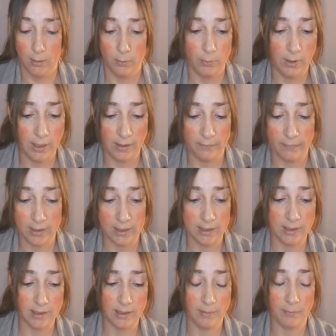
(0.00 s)
when I find
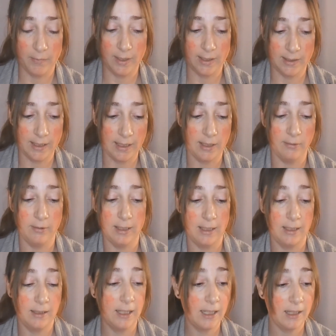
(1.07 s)
something that I really
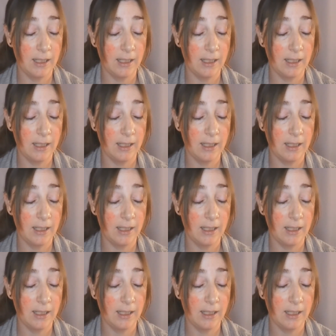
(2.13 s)
like